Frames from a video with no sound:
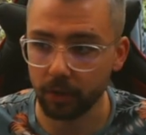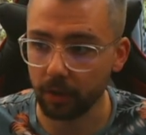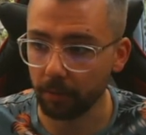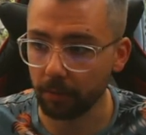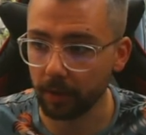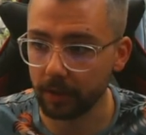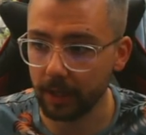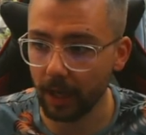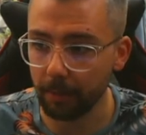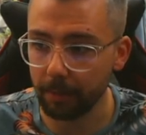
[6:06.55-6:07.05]
So
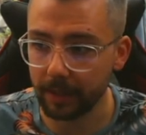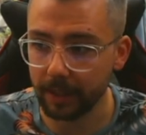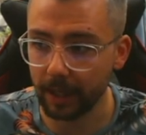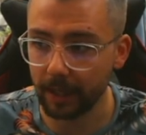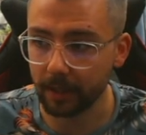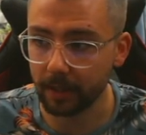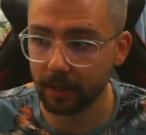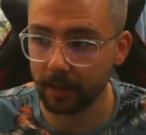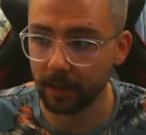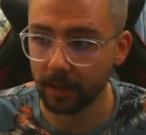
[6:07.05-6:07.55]
I'm gonna type in
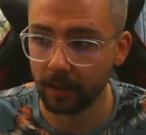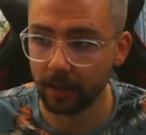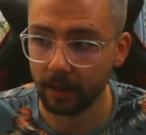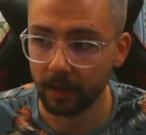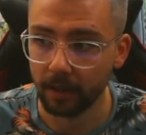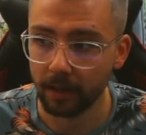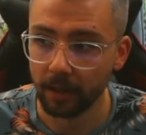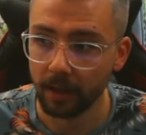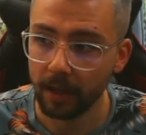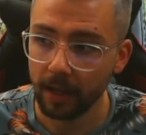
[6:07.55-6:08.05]
test,
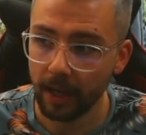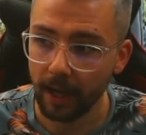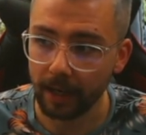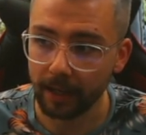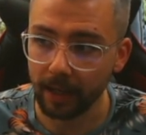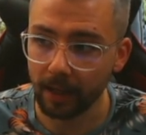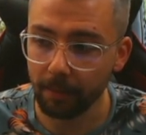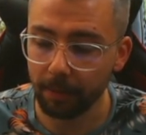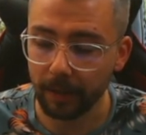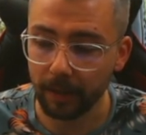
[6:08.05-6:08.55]

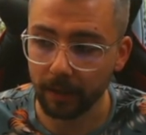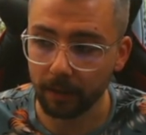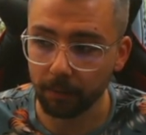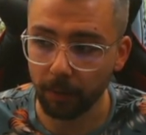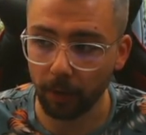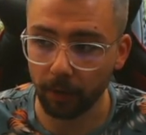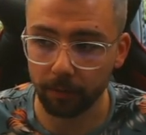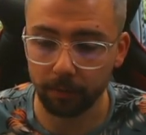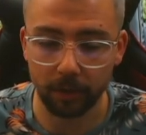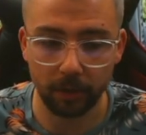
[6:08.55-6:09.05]
Andilippi,
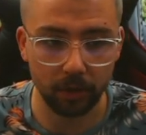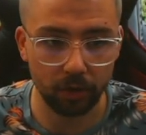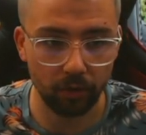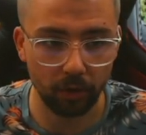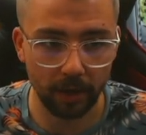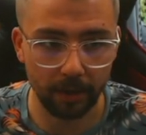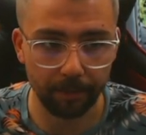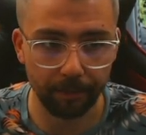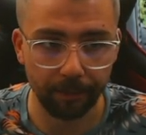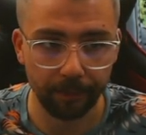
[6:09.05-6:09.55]
welcome to the
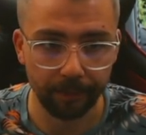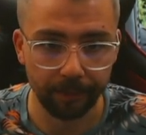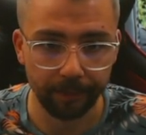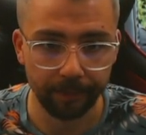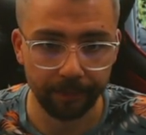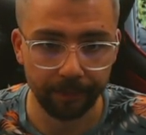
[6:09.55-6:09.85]
stream.